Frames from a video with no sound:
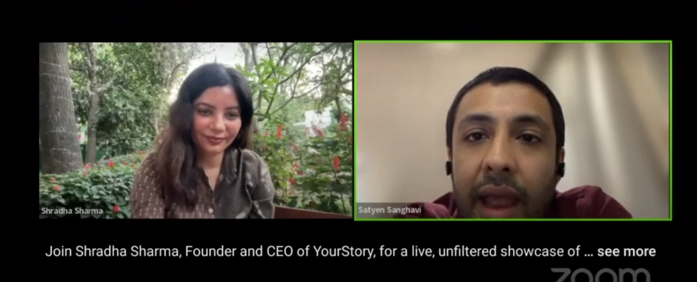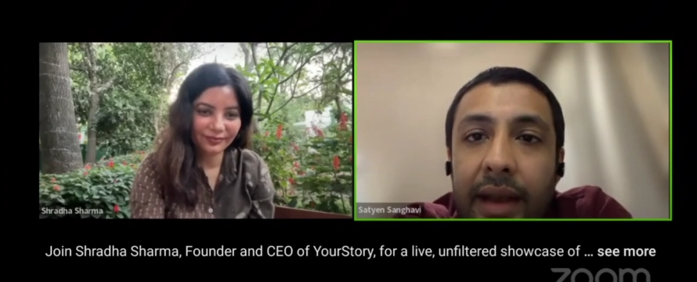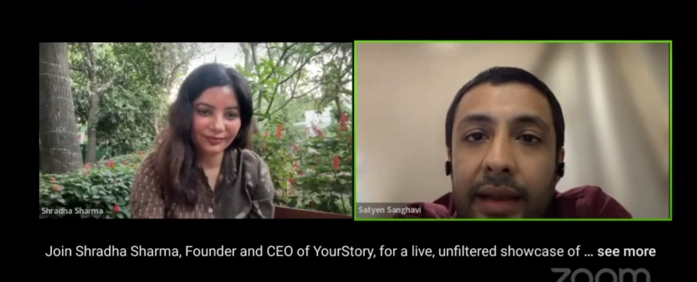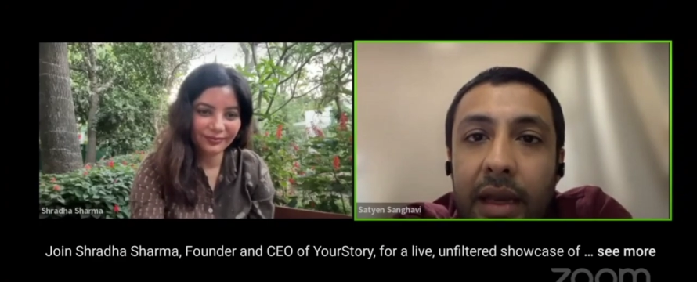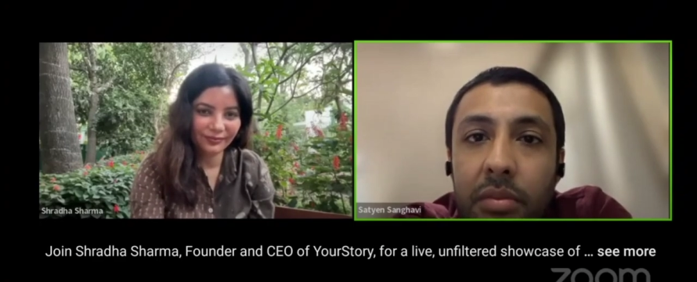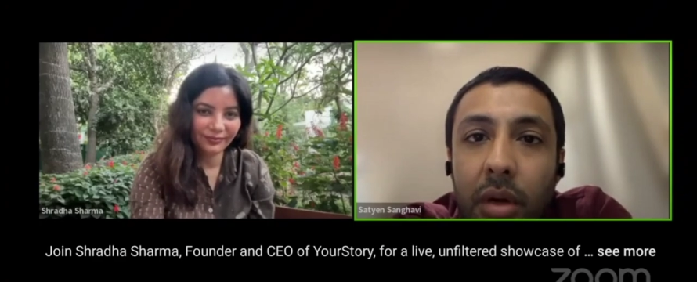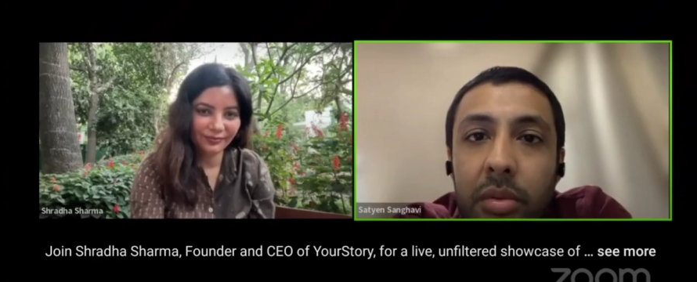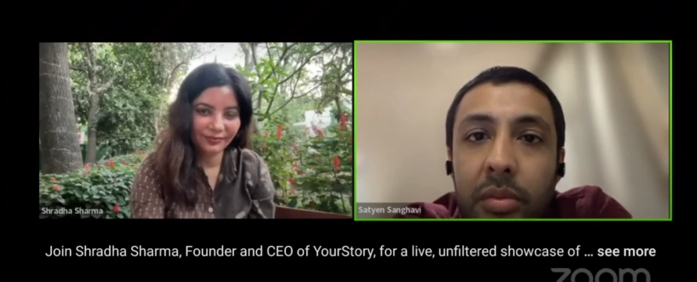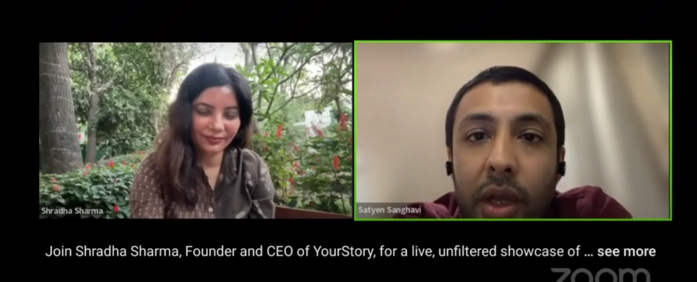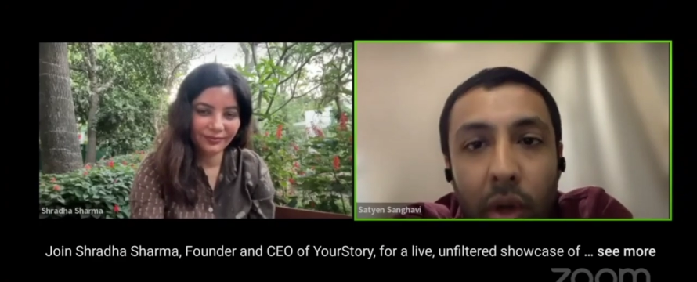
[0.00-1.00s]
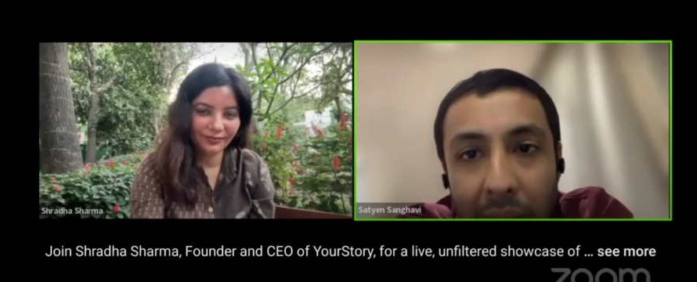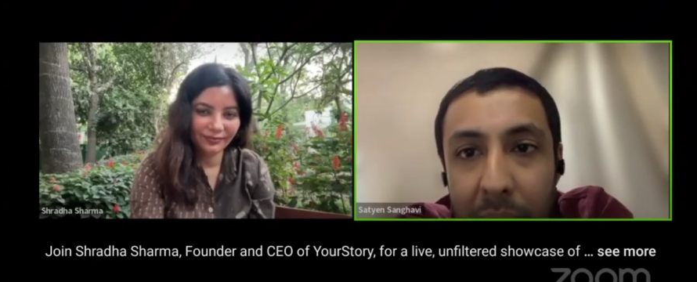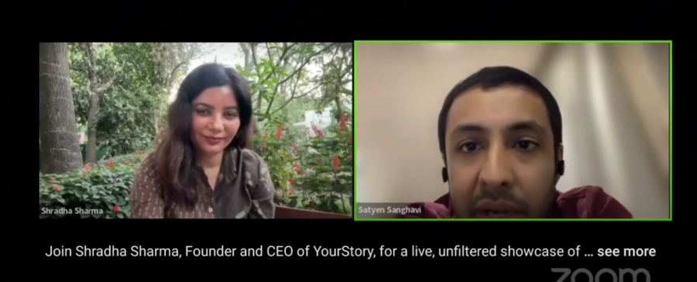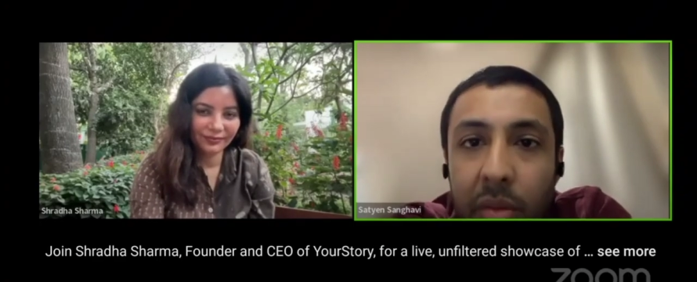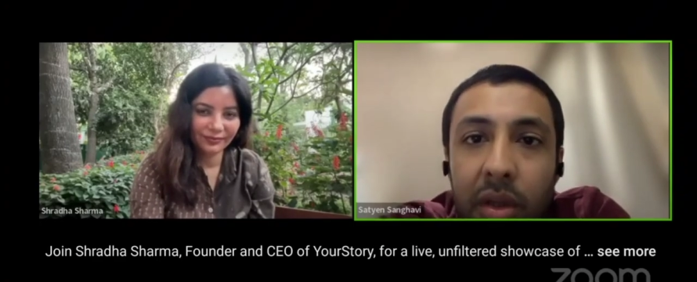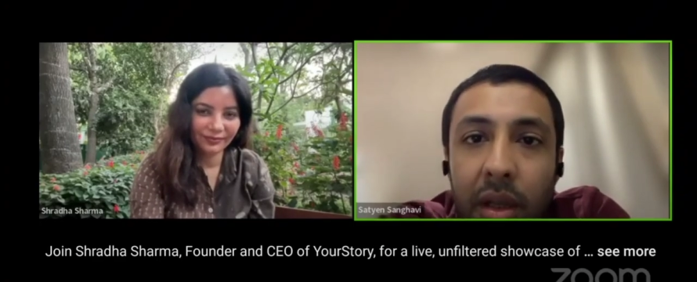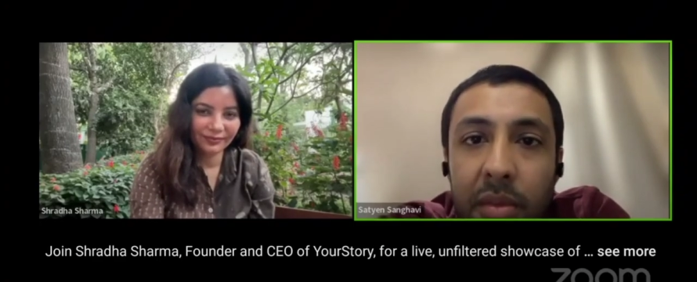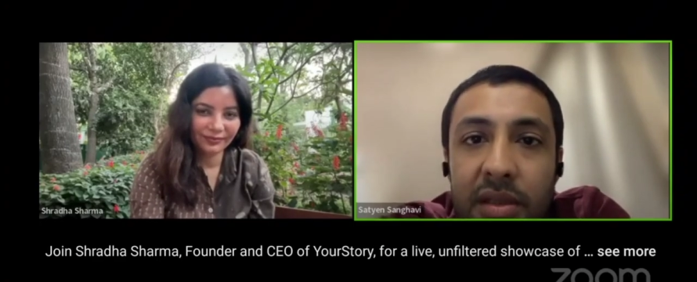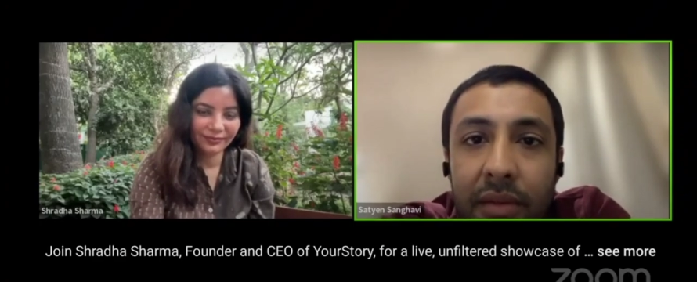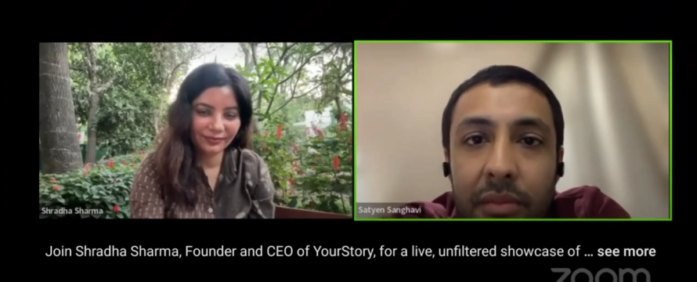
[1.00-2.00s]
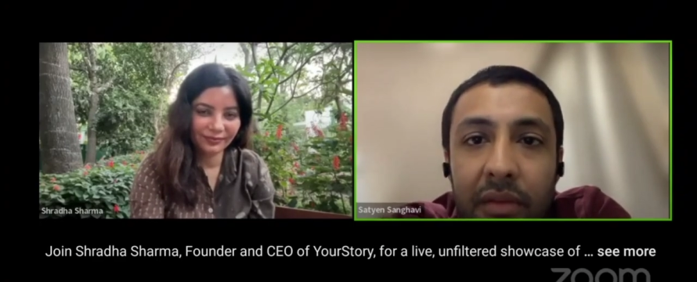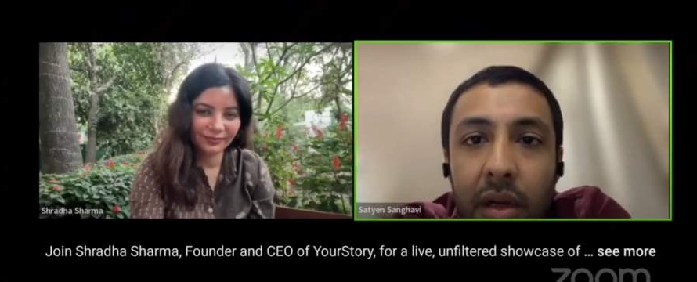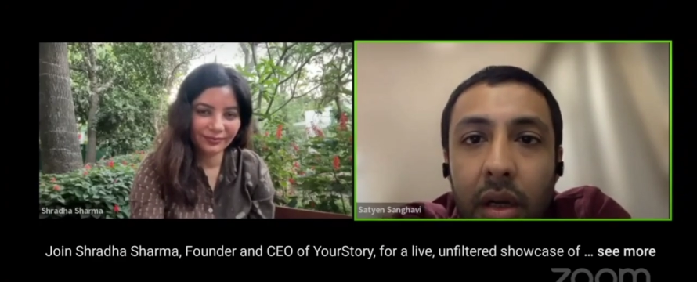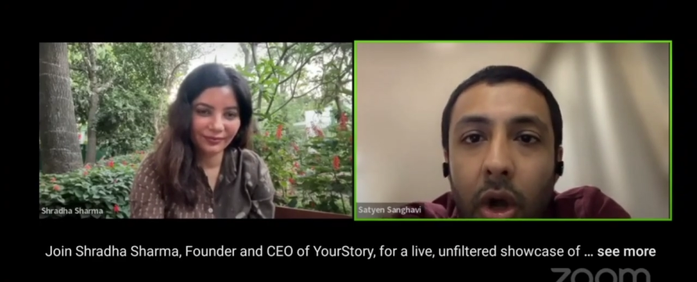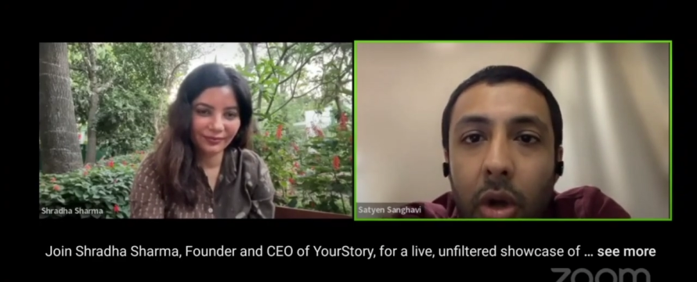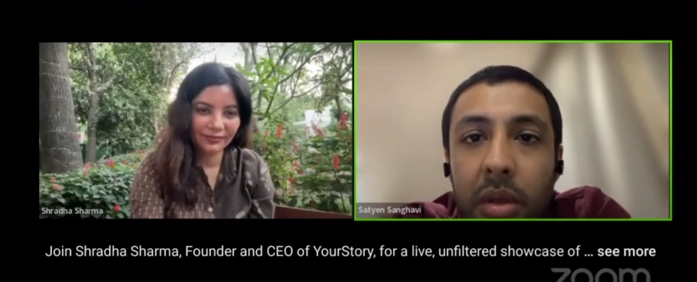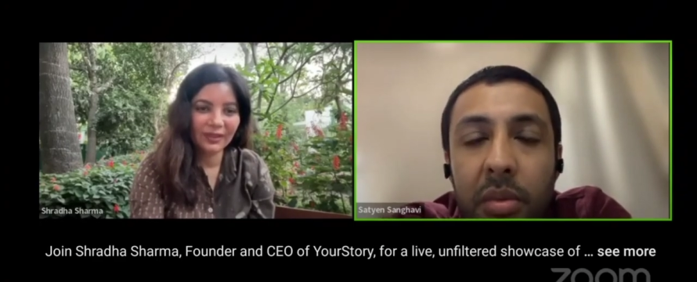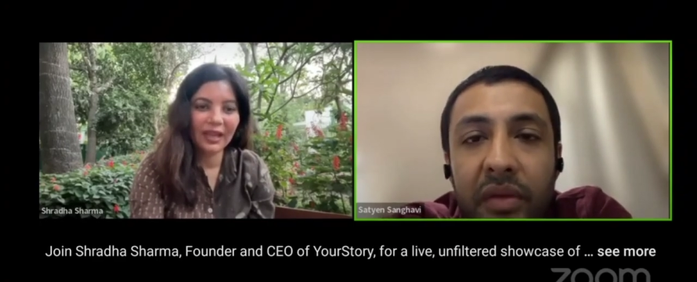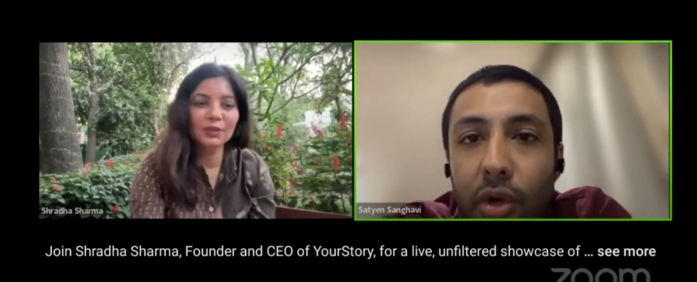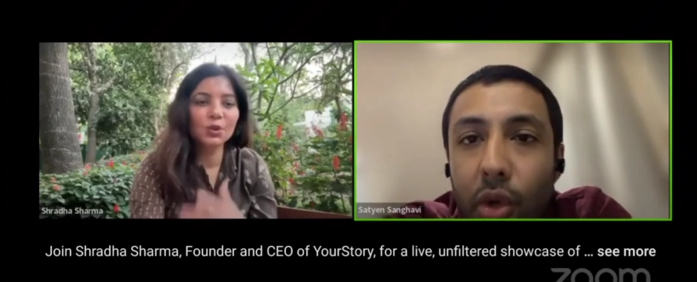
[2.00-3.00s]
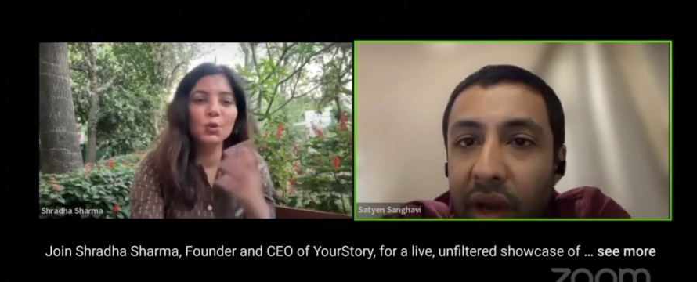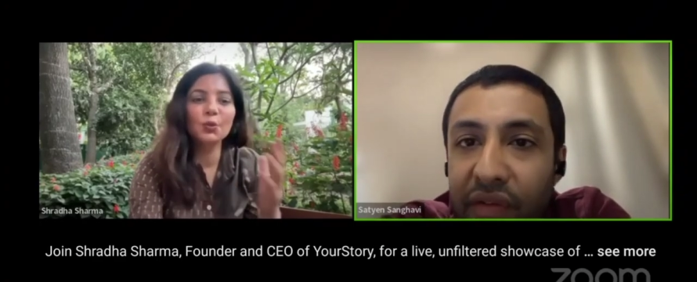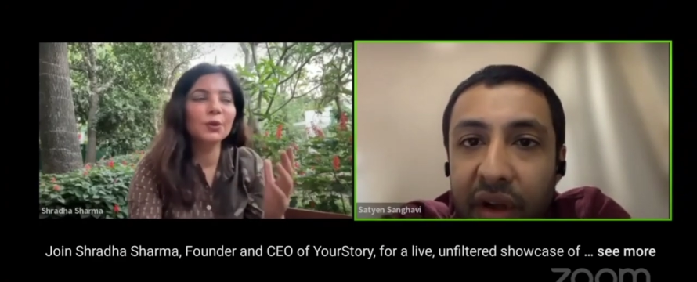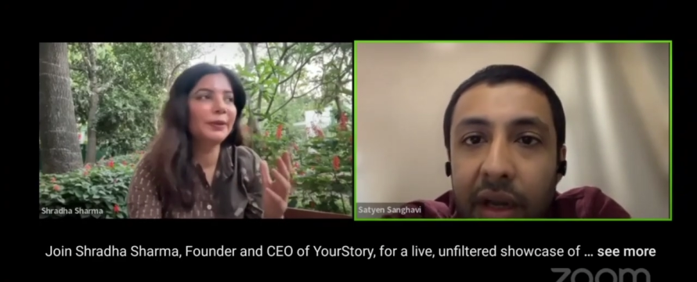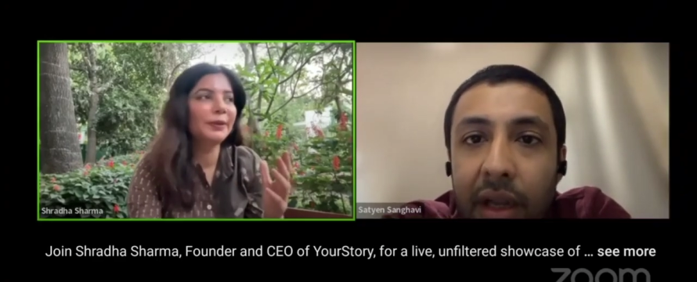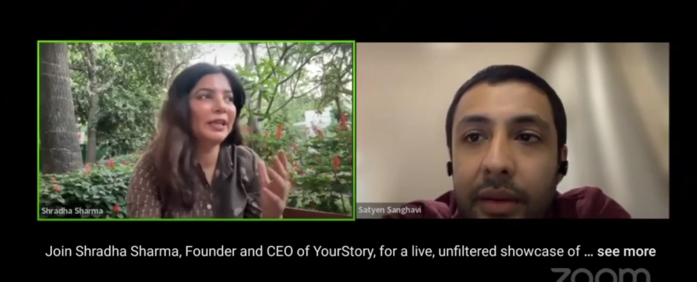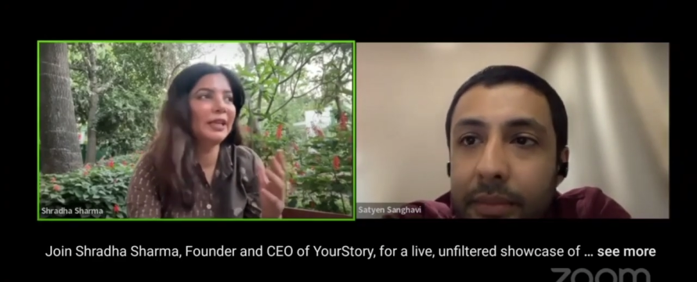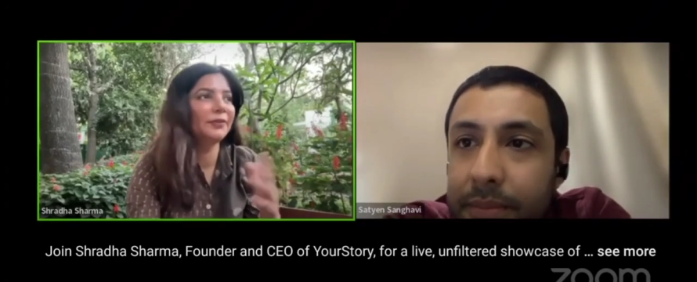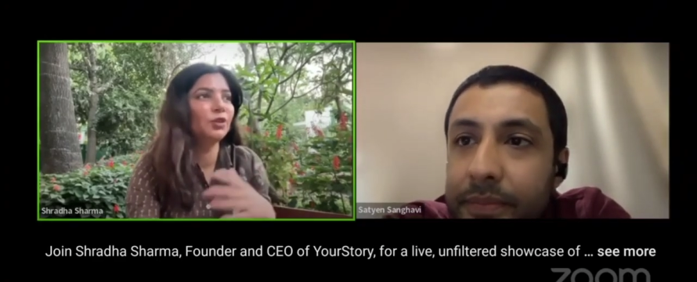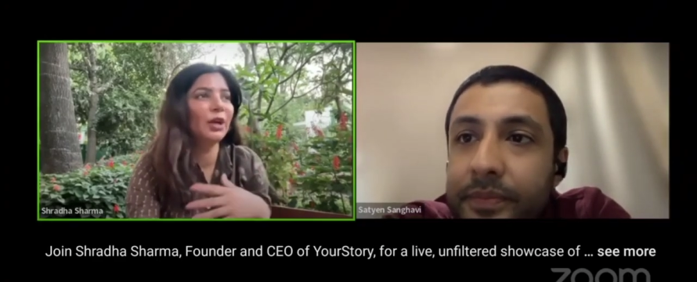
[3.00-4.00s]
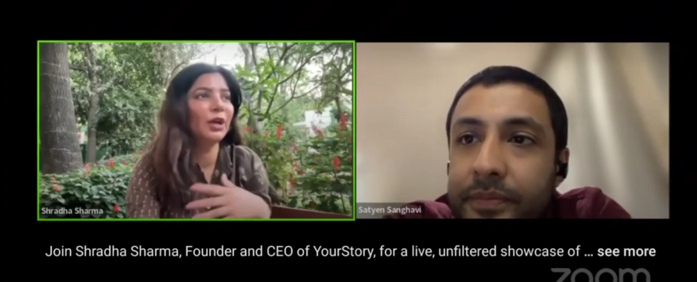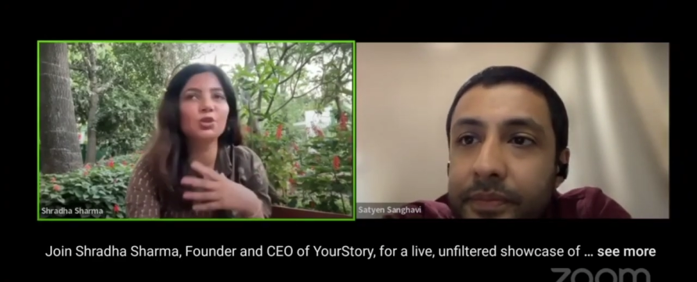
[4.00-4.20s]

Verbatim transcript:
Speaker 1: and then probably collaborate with them in some level, or maybe. And who would funding. be, if you had